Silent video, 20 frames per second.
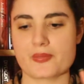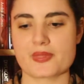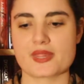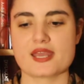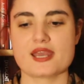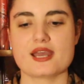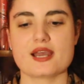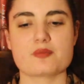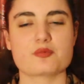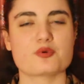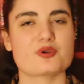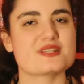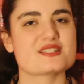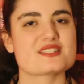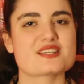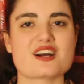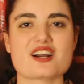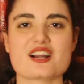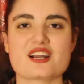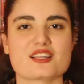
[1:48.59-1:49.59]
I'm not
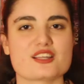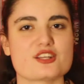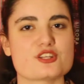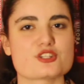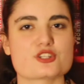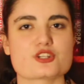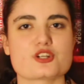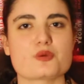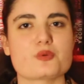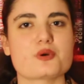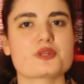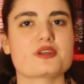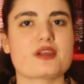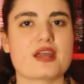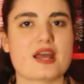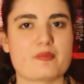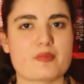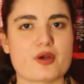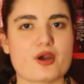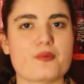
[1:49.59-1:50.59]
entirely sure what
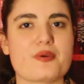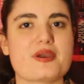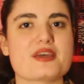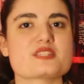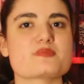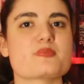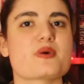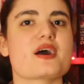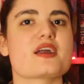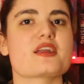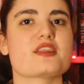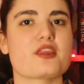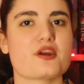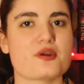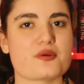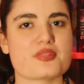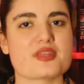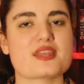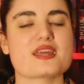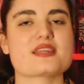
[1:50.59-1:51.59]
their MO is, but I
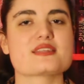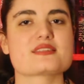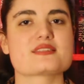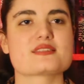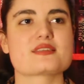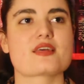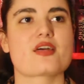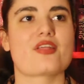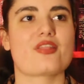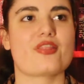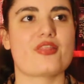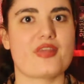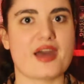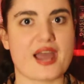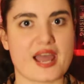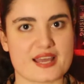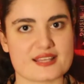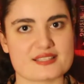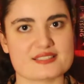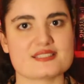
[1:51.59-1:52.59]
know that it's
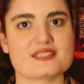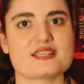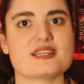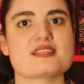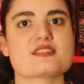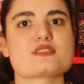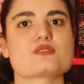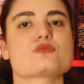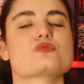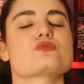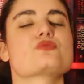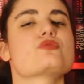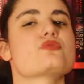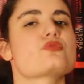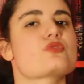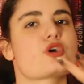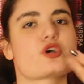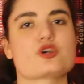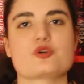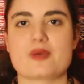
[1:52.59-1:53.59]
that. It's
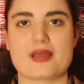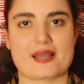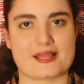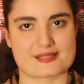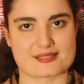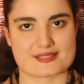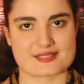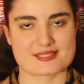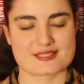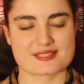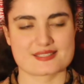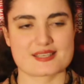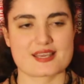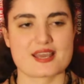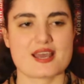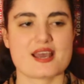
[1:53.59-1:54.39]
romance.